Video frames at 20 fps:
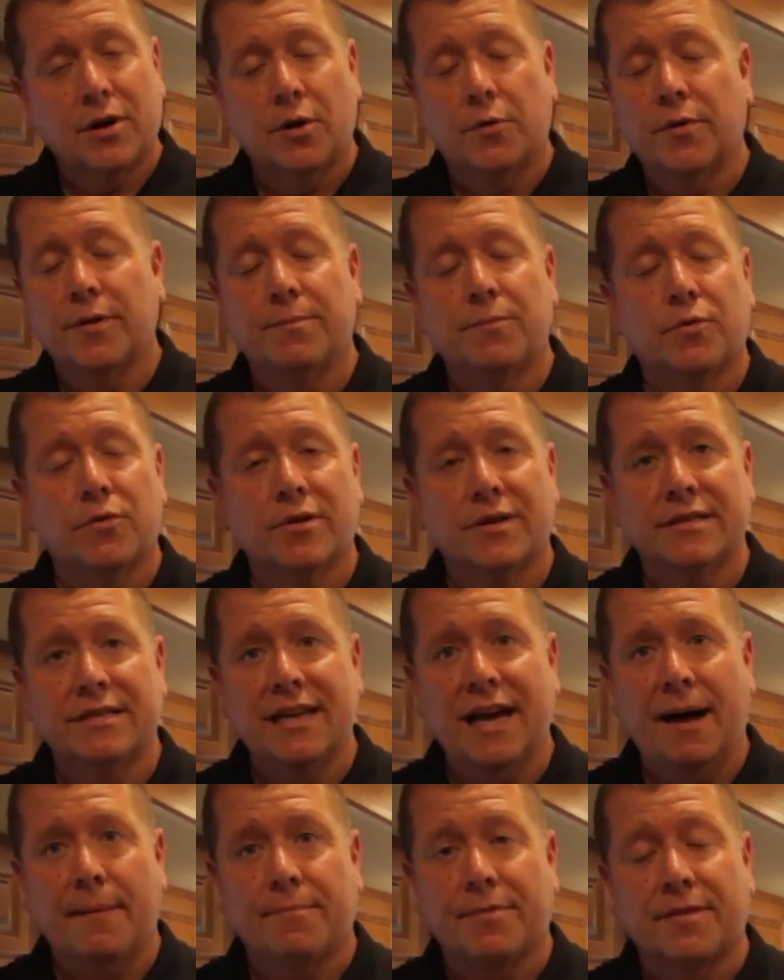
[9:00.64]
go in more in
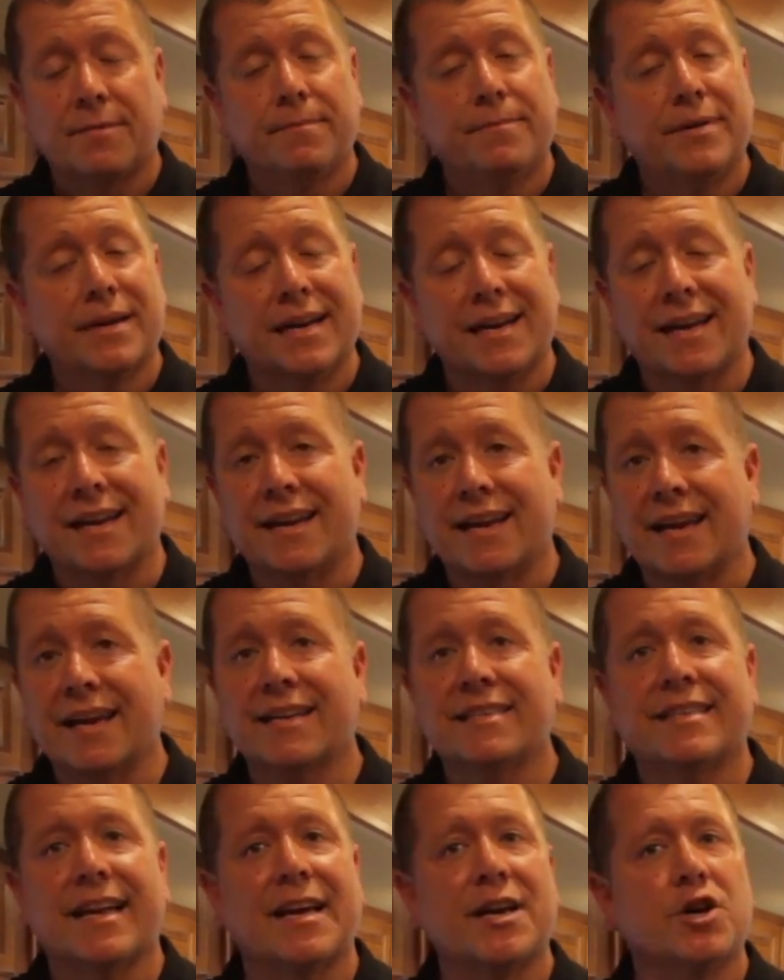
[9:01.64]
depth, but it
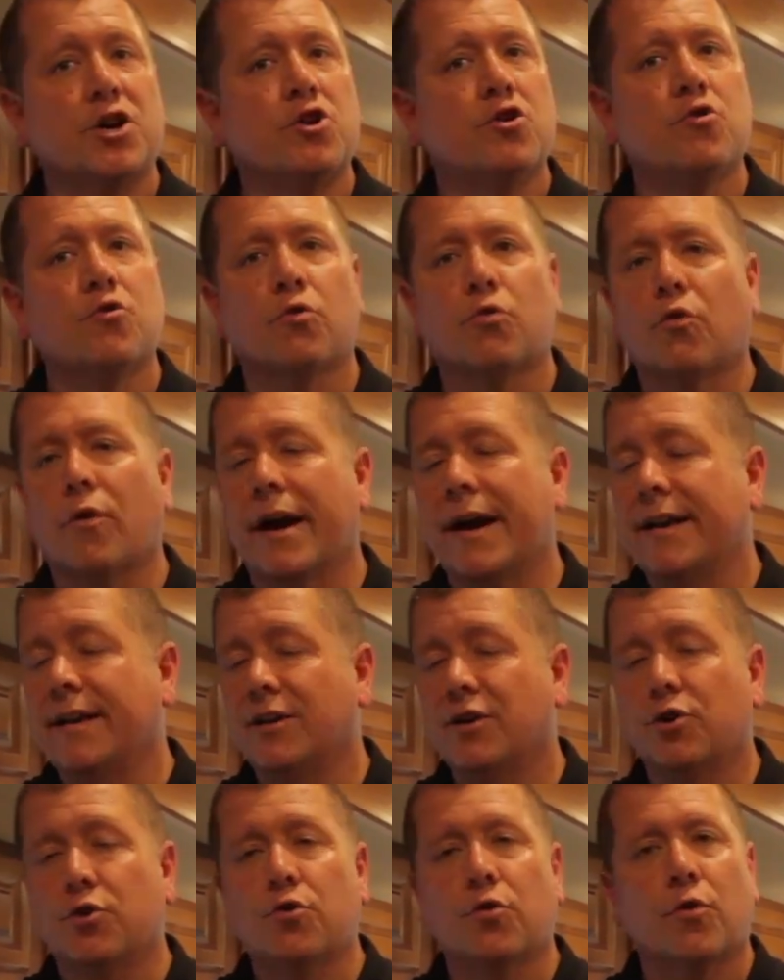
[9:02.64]
is a
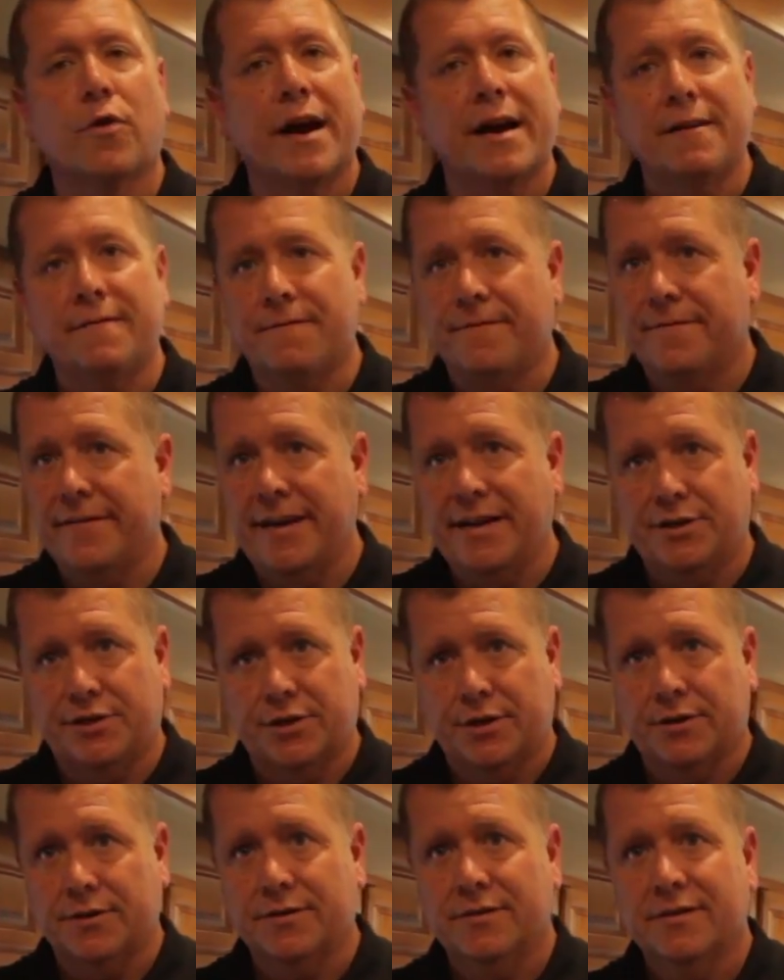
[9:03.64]
great
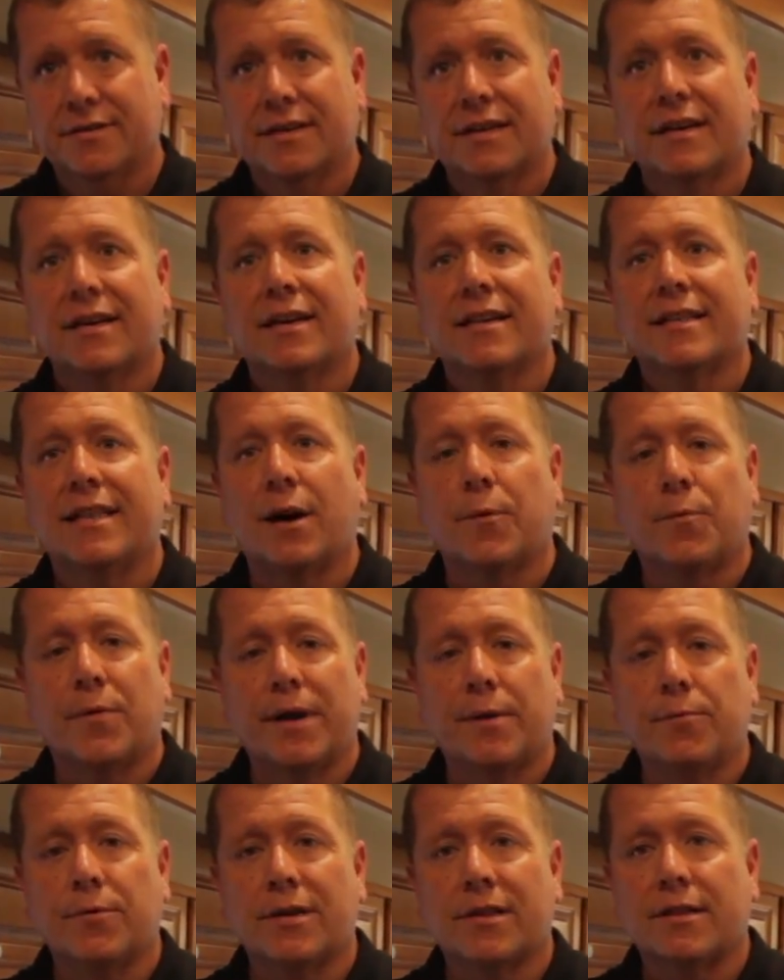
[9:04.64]
feature that
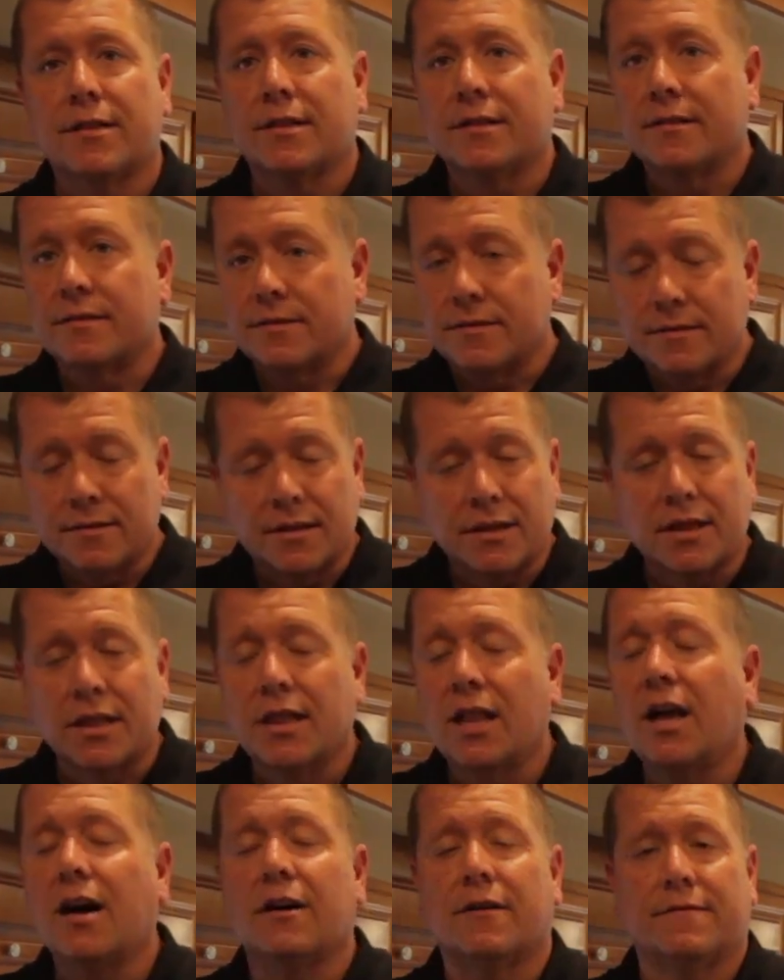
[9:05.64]
we would
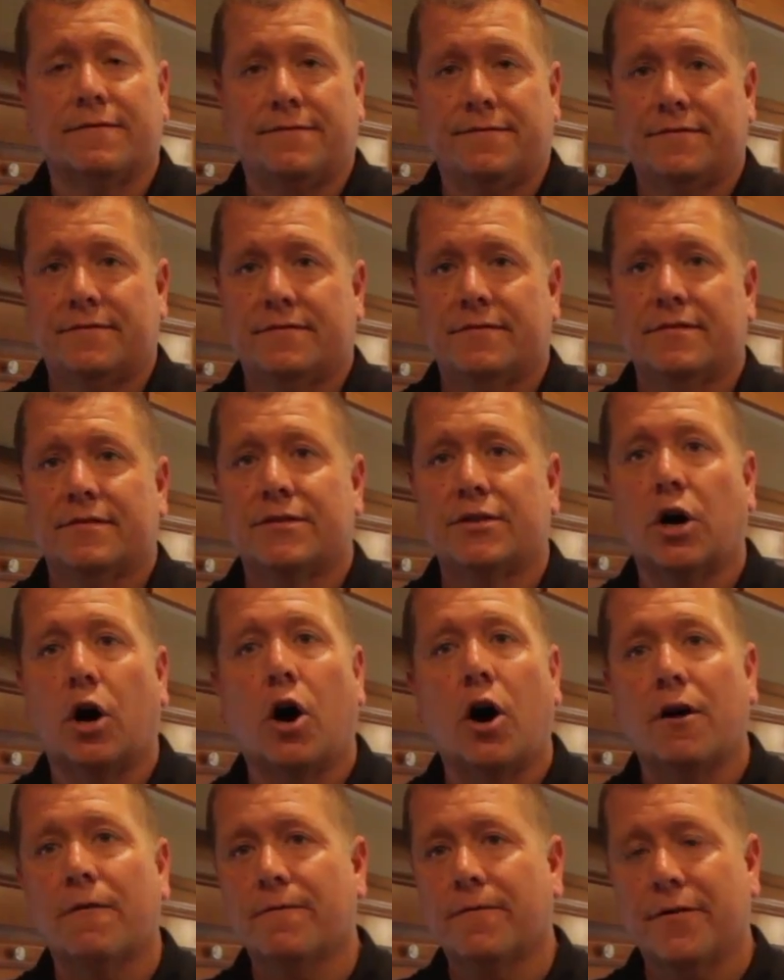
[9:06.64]
love to
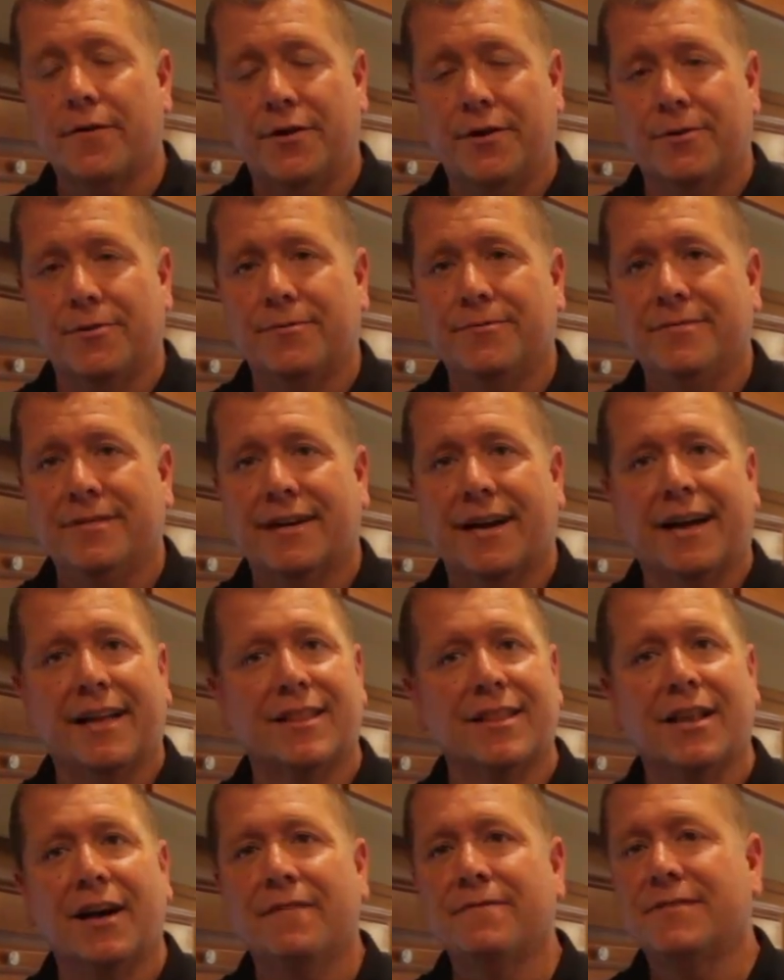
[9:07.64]
offer you
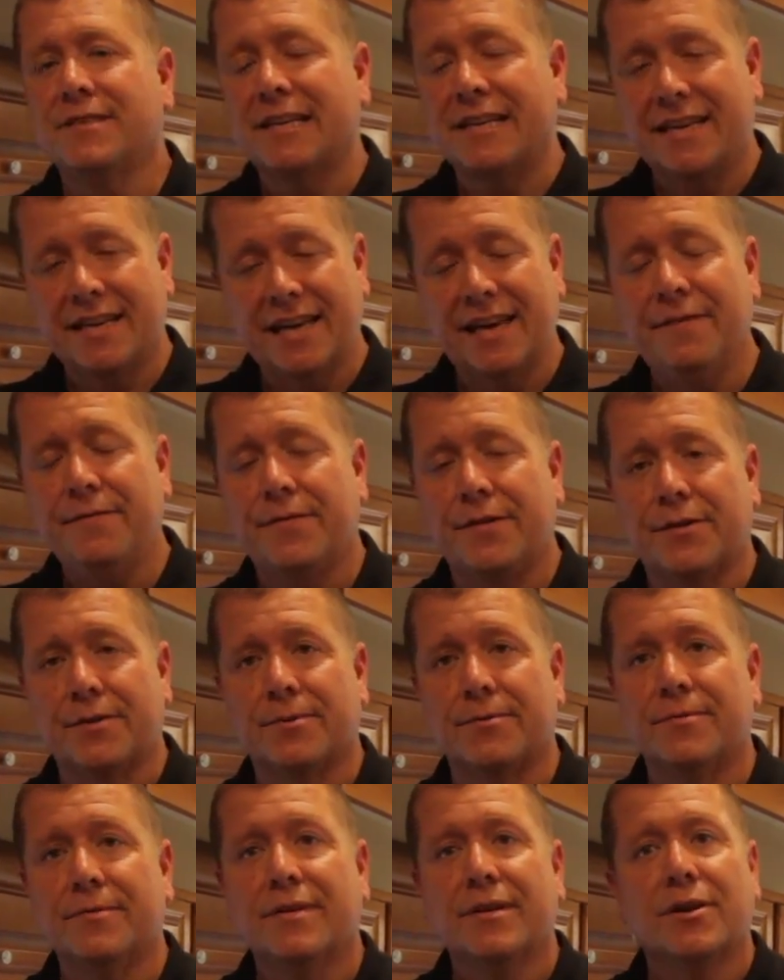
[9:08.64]
and love to give
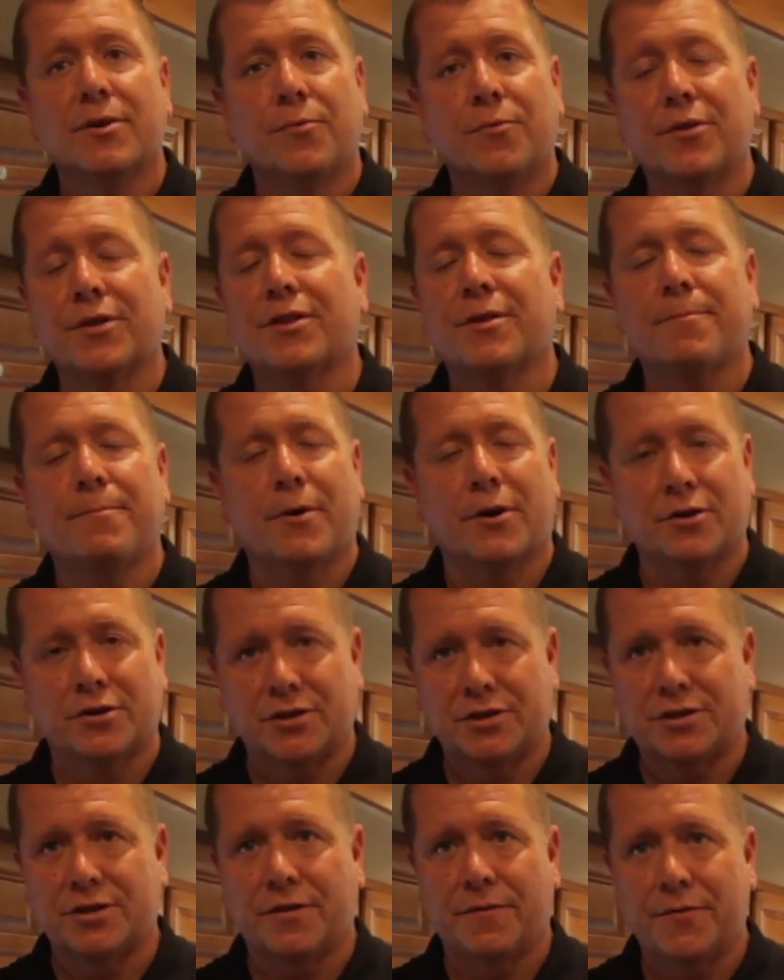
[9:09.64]
you with the
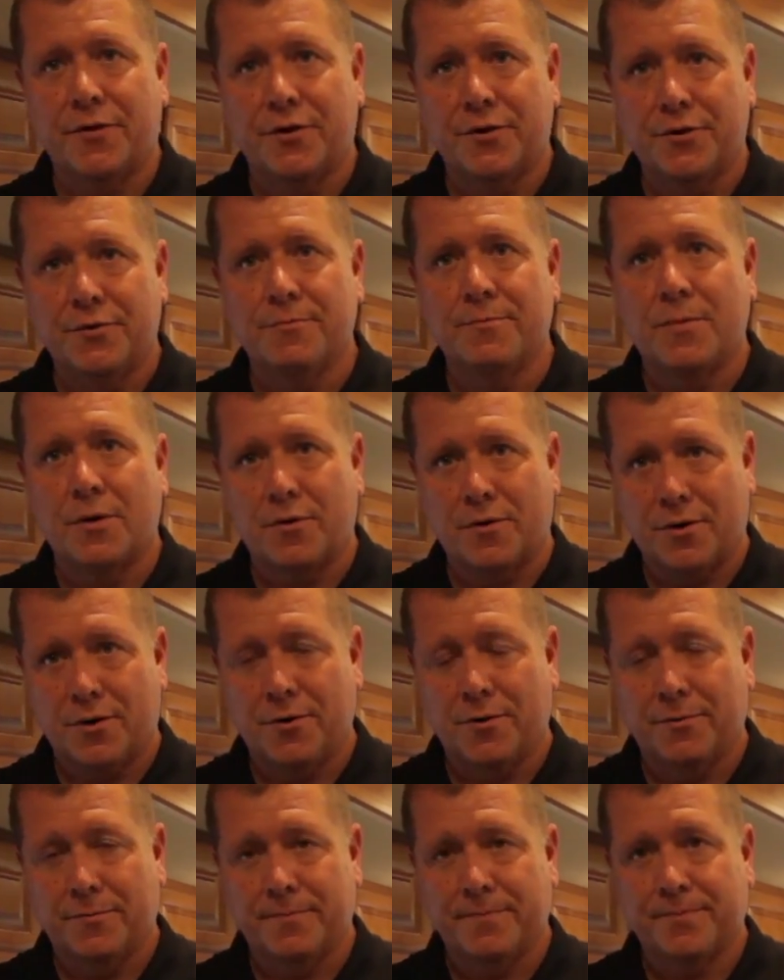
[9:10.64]
purchase of your new
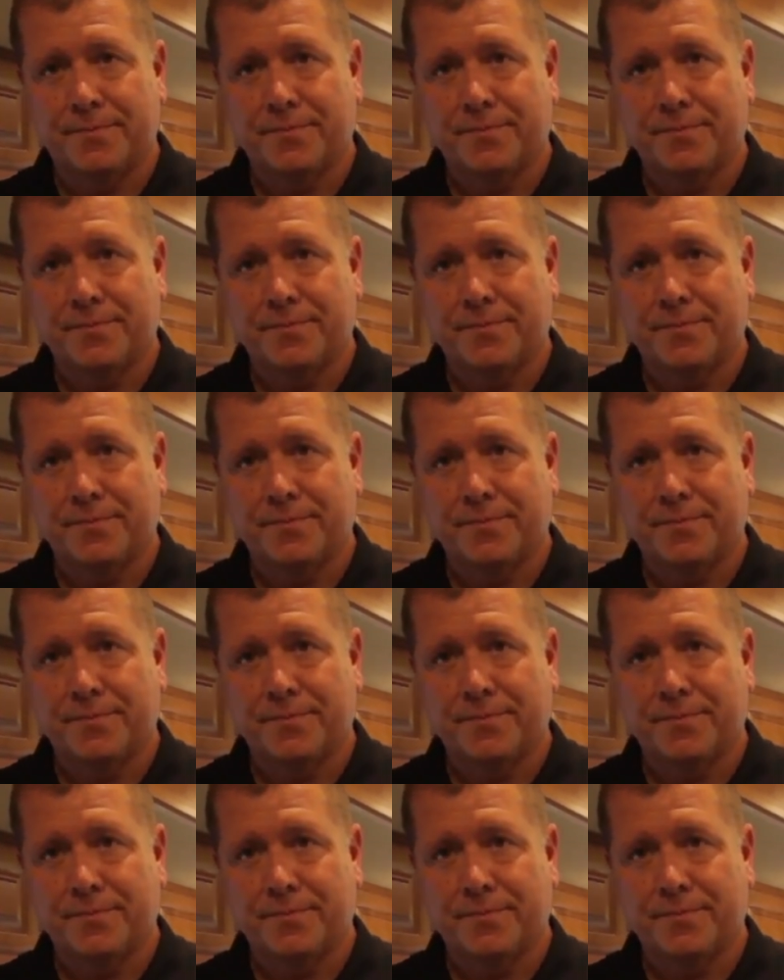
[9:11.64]
motorhome.